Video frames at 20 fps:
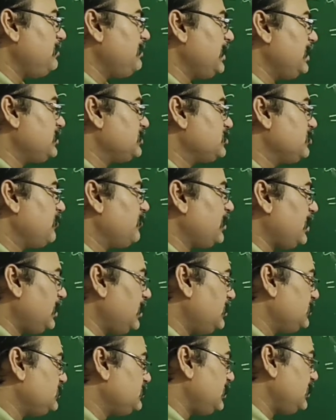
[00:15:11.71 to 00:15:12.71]
Direction of current
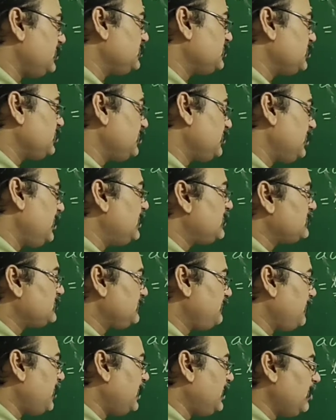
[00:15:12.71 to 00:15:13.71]
has changed. So let's
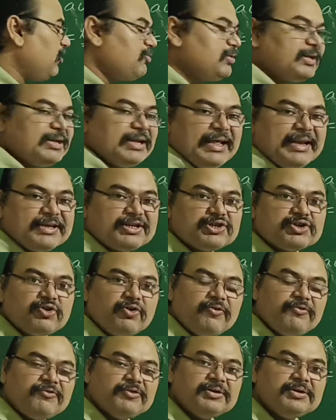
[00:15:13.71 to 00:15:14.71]
find out the direction
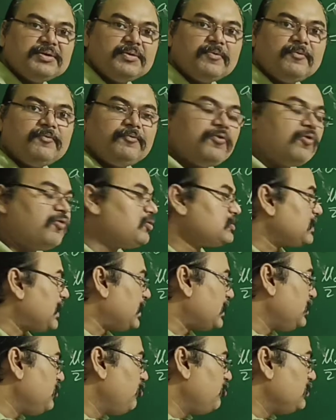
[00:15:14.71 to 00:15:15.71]
of force
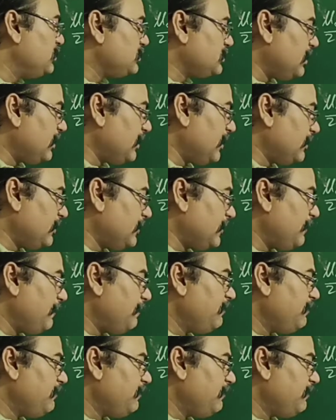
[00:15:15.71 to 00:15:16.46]
acting on this conductor.